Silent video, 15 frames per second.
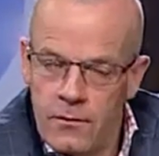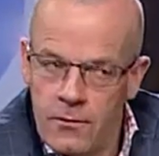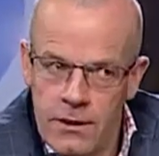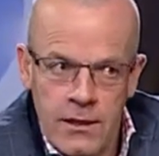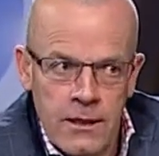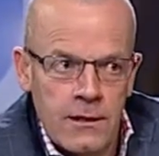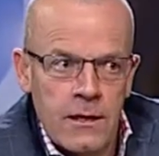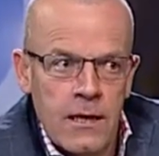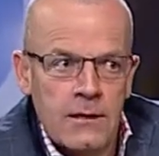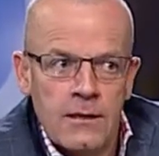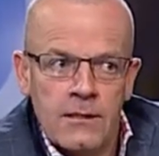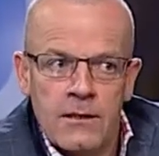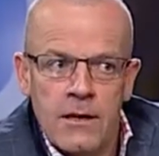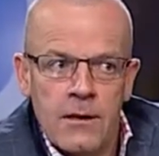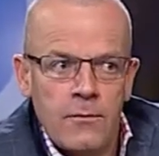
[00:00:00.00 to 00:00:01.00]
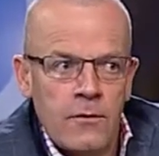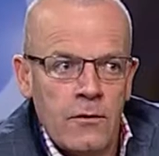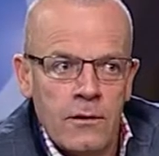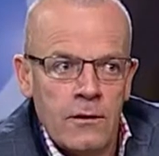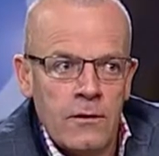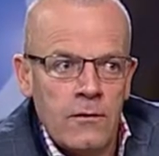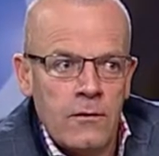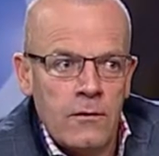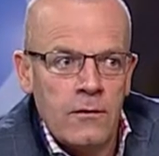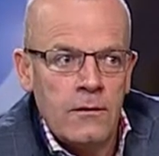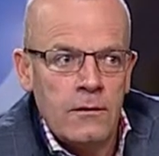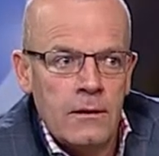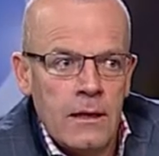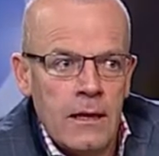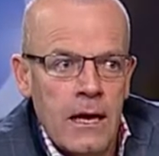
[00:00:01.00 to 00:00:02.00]
No, he didn't at the time, no, not at all.
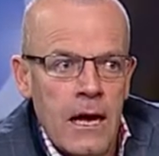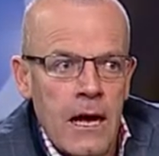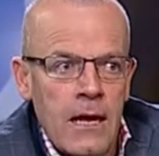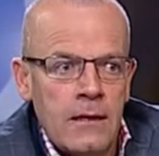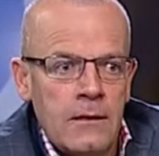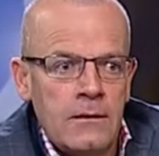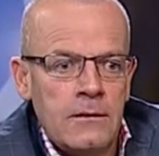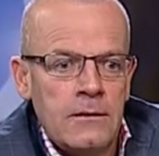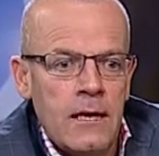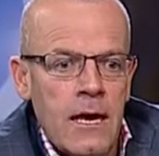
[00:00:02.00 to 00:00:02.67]
And